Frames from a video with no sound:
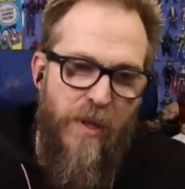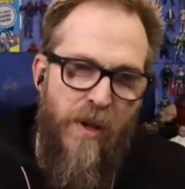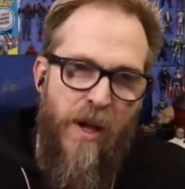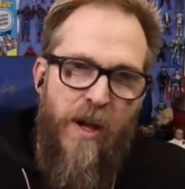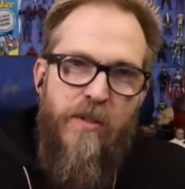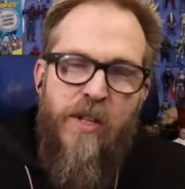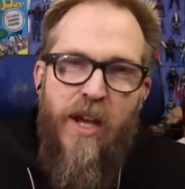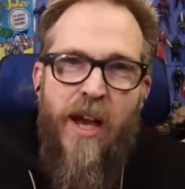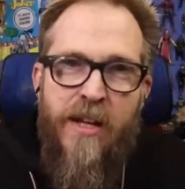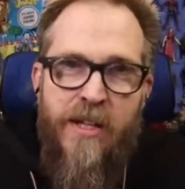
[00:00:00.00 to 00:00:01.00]
Uh,
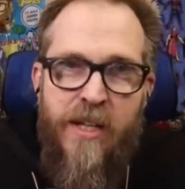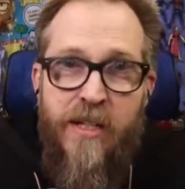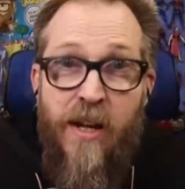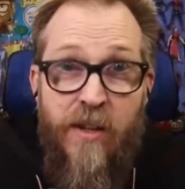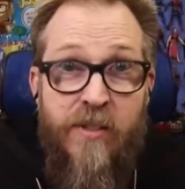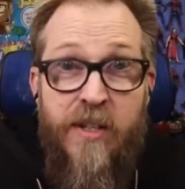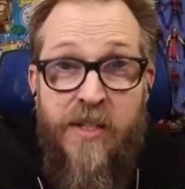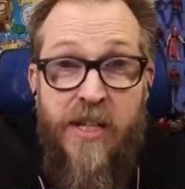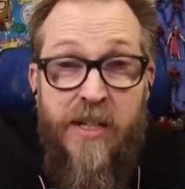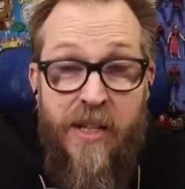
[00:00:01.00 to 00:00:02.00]
to and he does
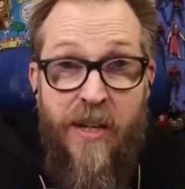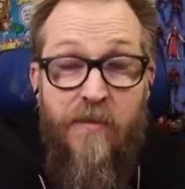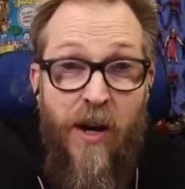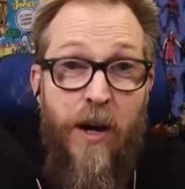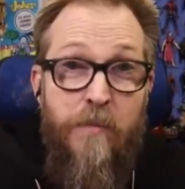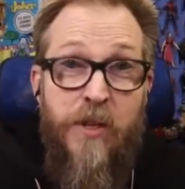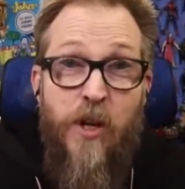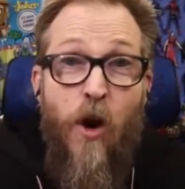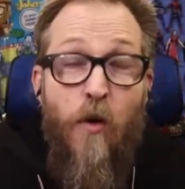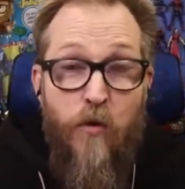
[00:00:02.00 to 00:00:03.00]
indeed give up
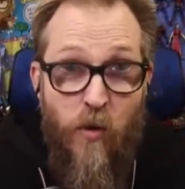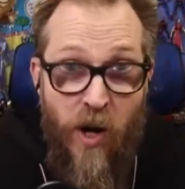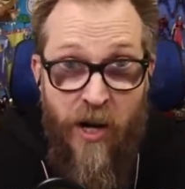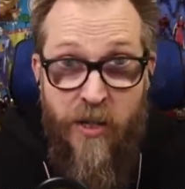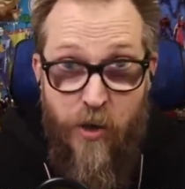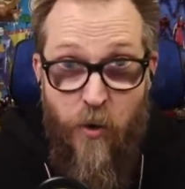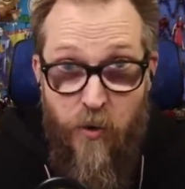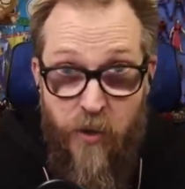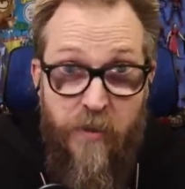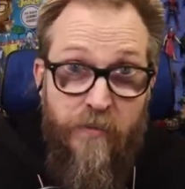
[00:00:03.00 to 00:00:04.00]
the override
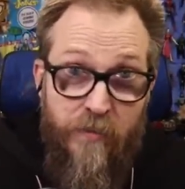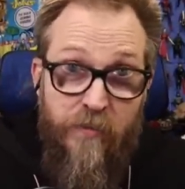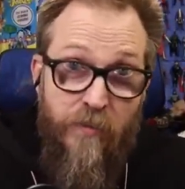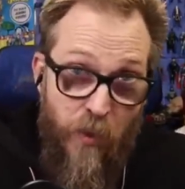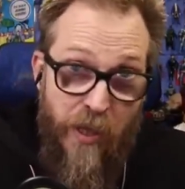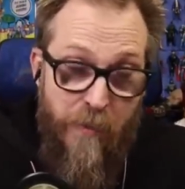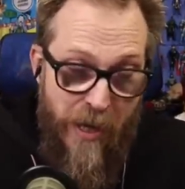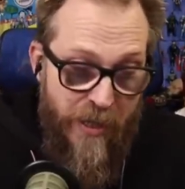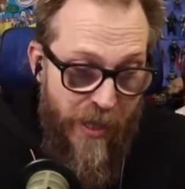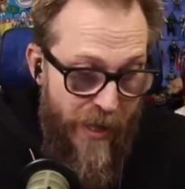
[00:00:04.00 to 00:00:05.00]
code. We'll get
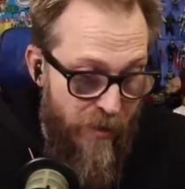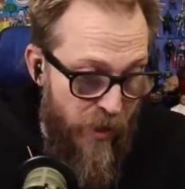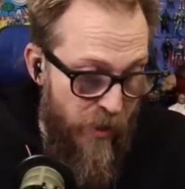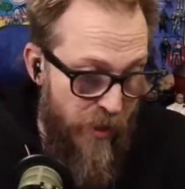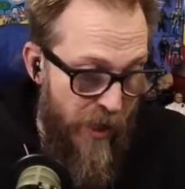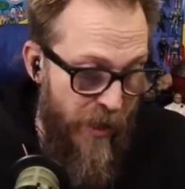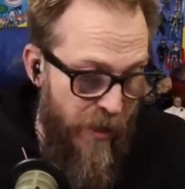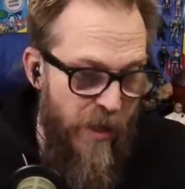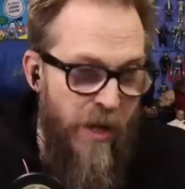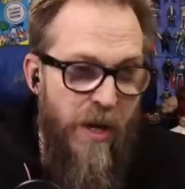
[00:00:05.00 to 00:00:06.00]
back to that in just a
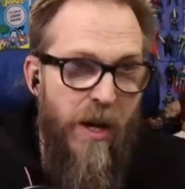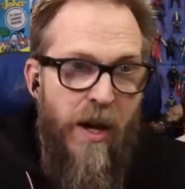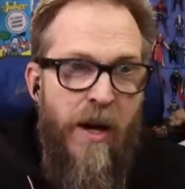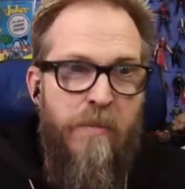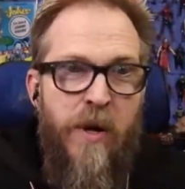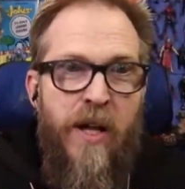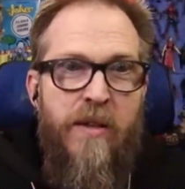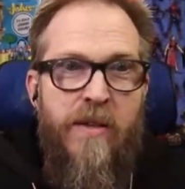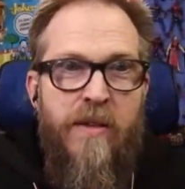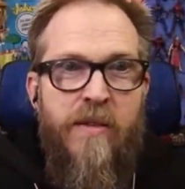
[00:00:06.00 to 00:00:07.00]
second. Uh, but
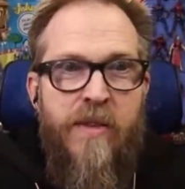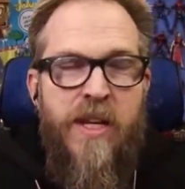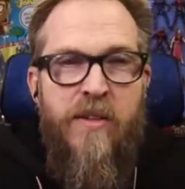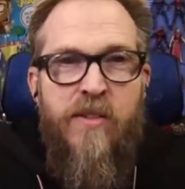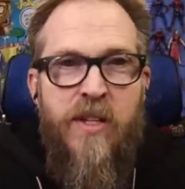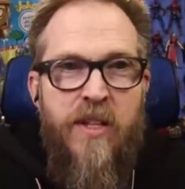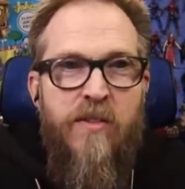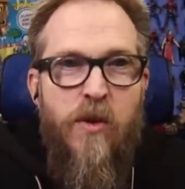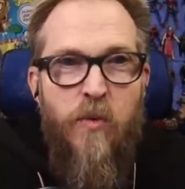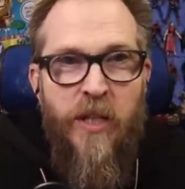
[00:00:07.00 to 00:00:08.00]
these
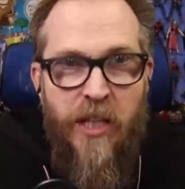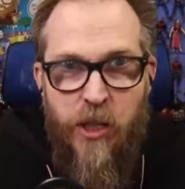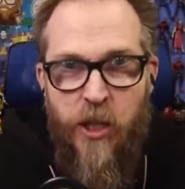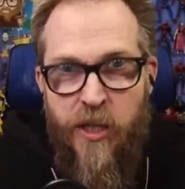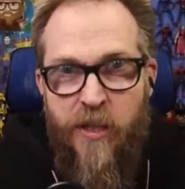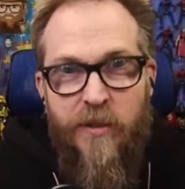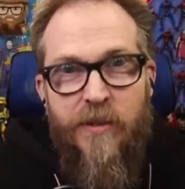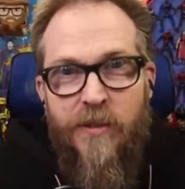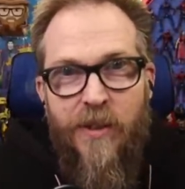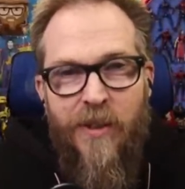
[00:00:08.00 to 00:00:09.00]
scenes are really good.
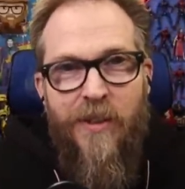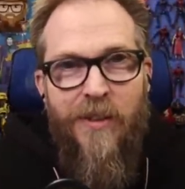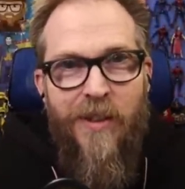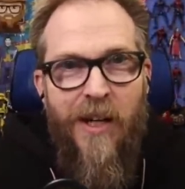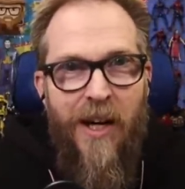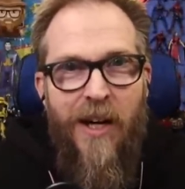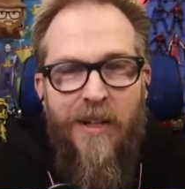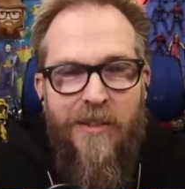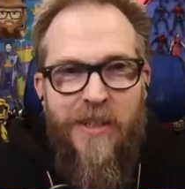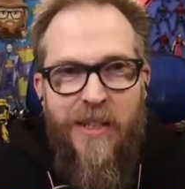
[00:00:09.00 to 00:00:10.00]

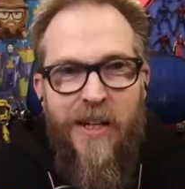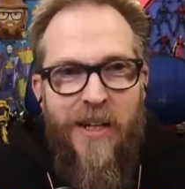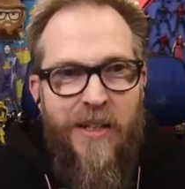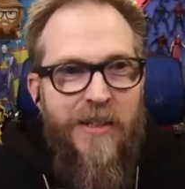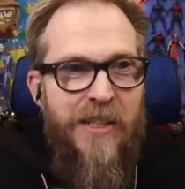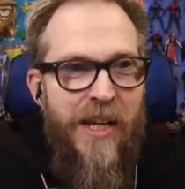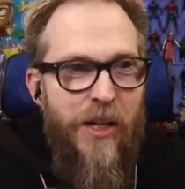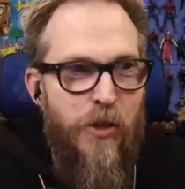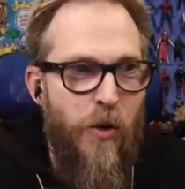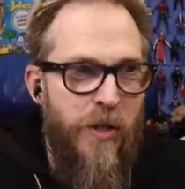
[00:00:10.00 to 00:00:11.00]
Uh, the uh,
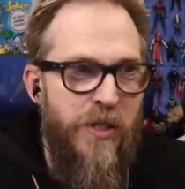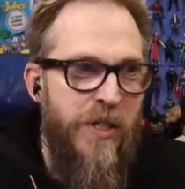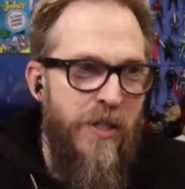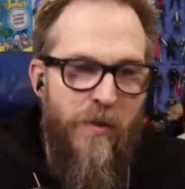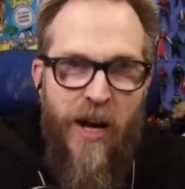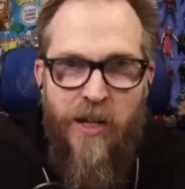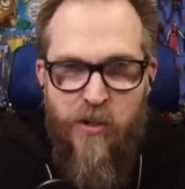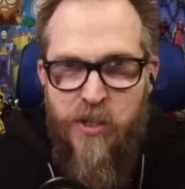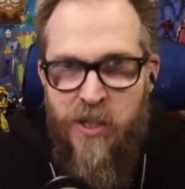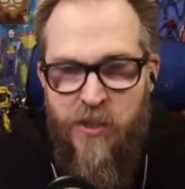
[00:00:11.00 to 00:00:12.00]
Deanna Troi
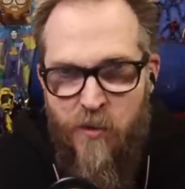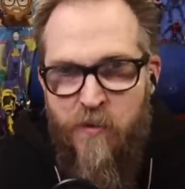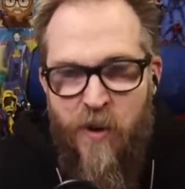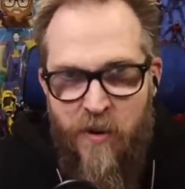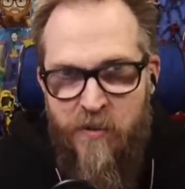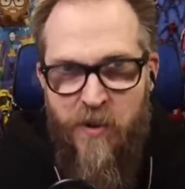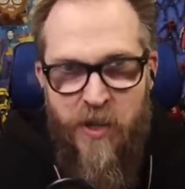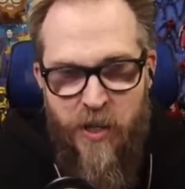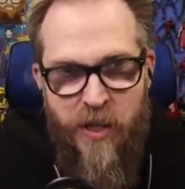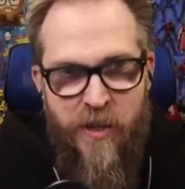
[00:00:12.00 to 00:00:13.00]
Riker scenes are very,
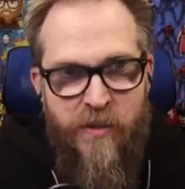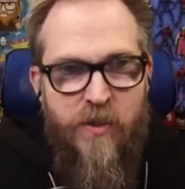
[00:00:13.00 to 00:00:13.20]
very good.